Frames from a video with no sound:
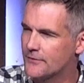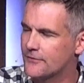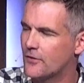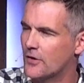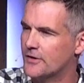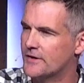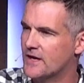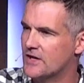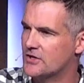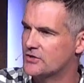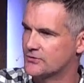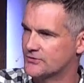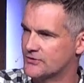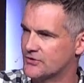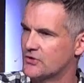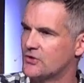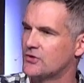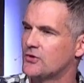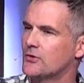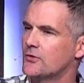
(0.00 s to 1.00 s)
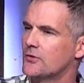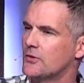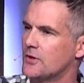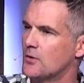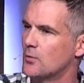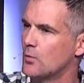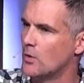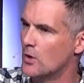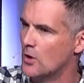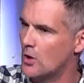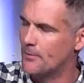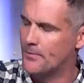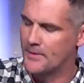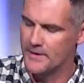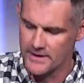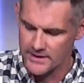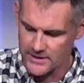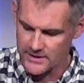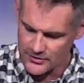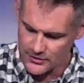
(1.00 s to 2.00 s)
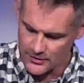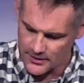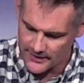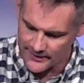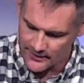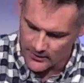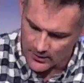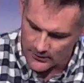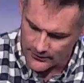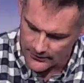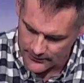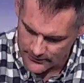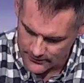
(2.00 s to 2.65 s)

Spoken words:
financial security, well-being and your health.